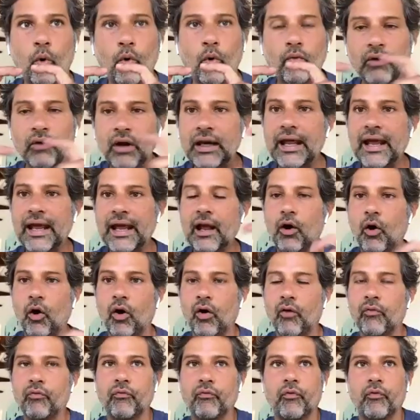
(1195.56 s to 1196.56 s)
overlay
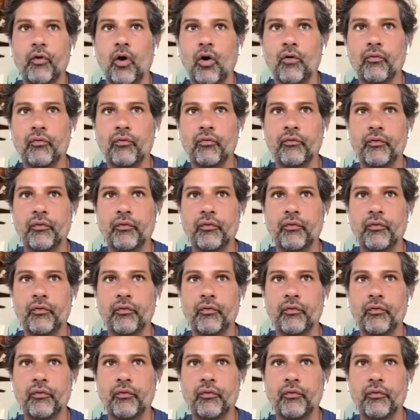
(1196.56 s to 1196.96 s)
of